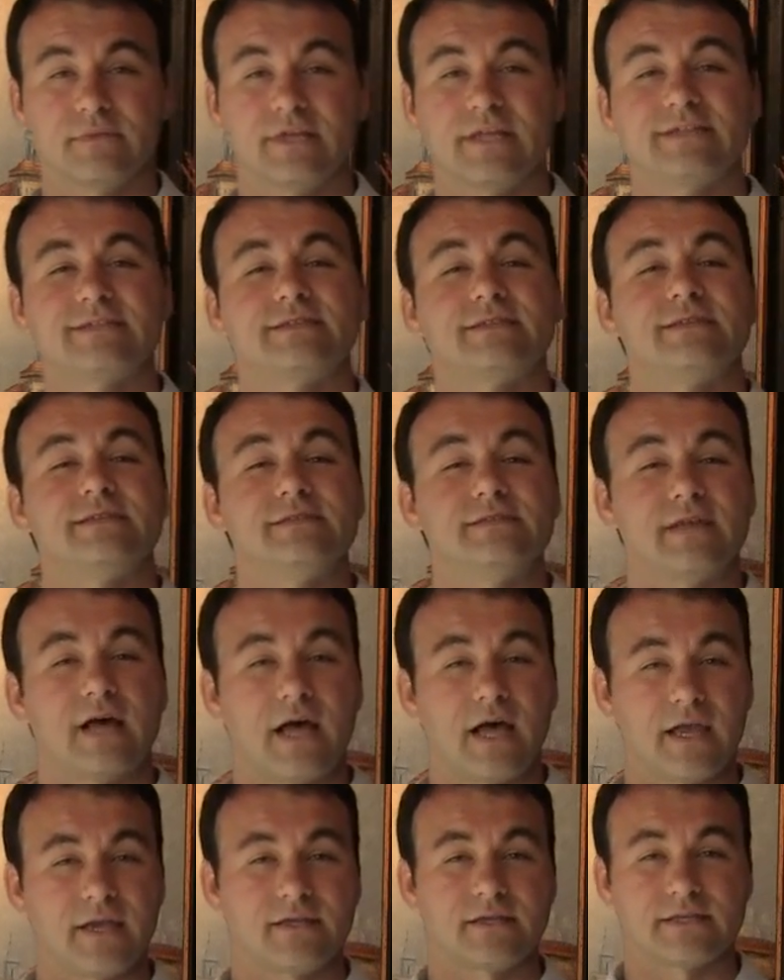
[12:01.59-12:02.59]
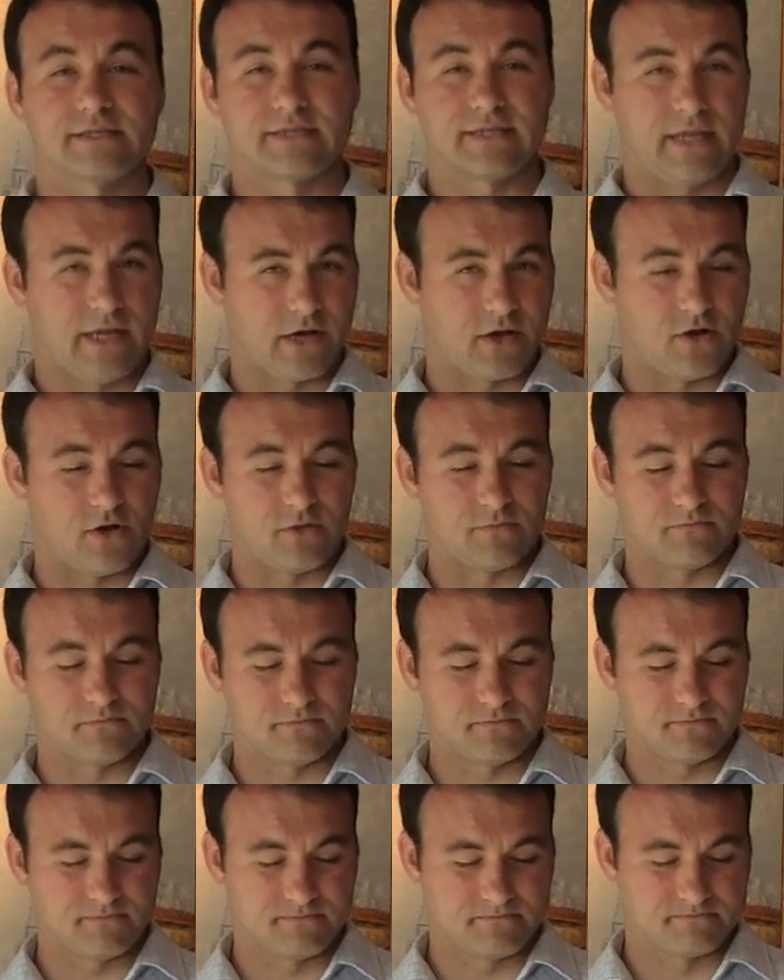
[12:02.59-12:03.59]
It's designed to stay calm.
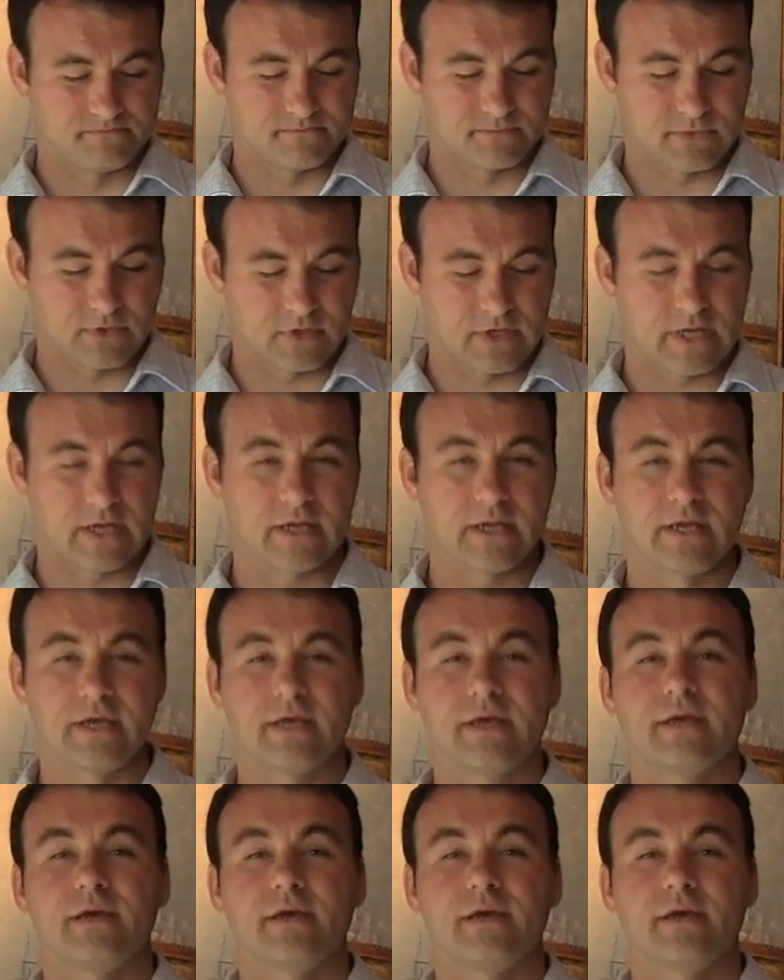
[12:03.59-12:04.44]
Okay?